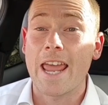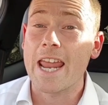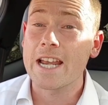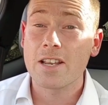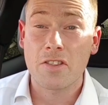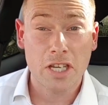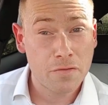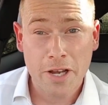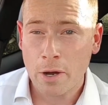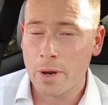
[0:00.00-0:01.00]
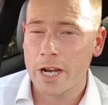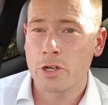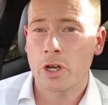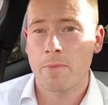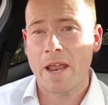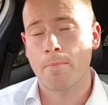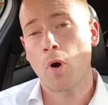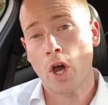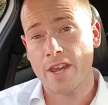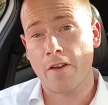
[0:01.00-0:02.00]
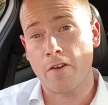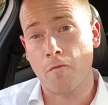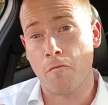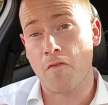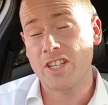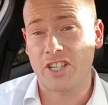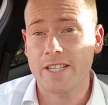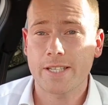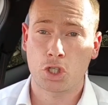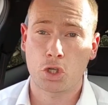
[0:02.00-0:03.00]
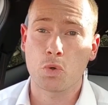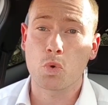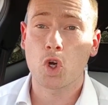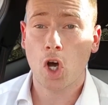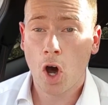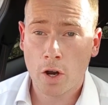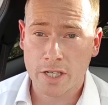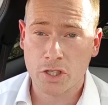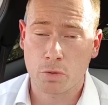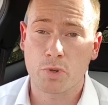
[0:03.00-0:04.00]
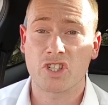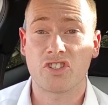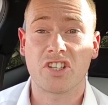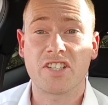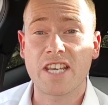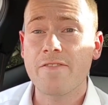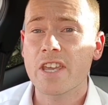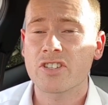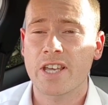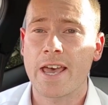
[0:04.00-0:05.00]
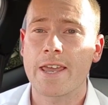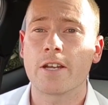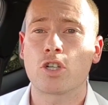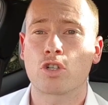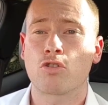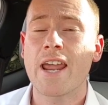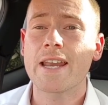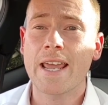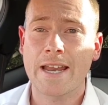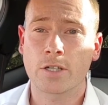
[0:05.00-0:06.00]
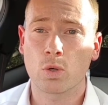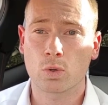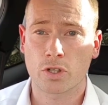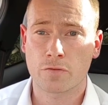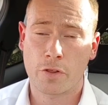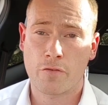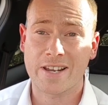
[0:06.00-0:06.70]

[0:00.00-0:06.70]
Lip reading: In this video, I'm going to document my visit to Cardington, which is the DVSA training headquarters for their